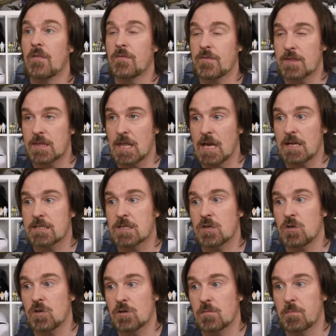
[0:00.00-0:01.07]
this
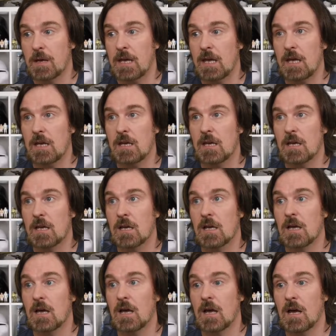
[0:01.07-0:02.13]
could be
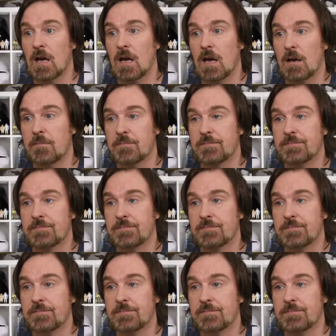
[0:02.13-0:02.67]
a